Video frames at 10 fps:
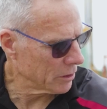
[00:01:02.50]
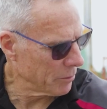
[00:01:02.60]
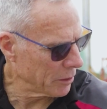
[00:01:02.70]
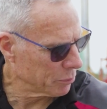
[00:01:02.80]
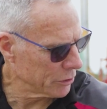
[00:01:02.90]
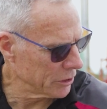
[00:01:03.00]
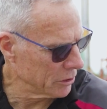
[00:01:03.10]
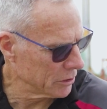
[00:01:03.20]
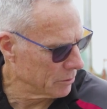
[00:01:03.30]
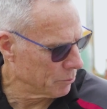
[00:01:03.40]
can make pretty
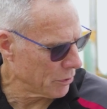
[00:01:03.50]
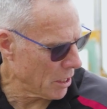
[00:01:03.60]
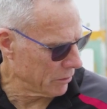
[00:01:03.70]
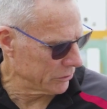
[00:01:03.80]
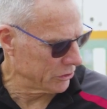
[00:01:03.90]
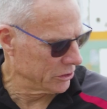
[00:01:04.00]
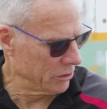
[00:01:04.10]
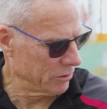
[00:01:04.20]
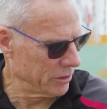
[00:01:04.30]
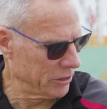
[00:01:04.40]
good progress
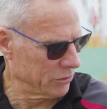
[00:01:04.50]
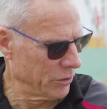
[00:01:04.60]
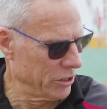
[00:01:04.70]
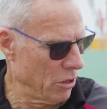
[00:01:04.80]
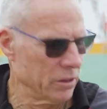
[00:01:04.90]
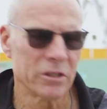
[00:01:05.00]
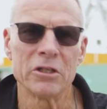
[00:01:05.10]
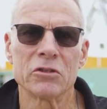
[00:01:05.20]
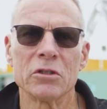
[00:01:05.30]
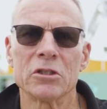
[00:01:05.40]
until this, we know that
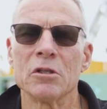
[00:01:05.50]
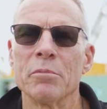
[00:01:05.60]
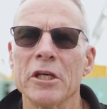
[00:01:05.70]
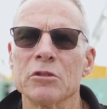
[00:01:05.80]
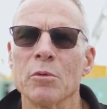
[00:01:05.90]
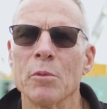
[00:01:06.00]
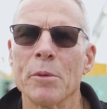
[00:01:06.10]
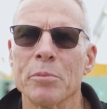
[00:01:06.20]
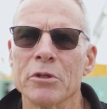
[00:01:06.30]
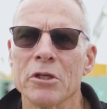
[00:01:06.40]
this crystalline basement will
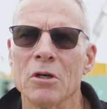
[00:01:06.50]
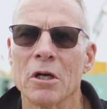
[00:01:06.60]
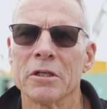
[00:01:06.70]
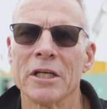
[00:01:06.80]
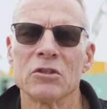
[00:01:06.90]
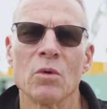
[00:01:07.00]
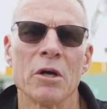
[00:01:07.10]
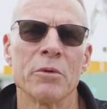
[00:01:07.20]
be pretty hard. That's why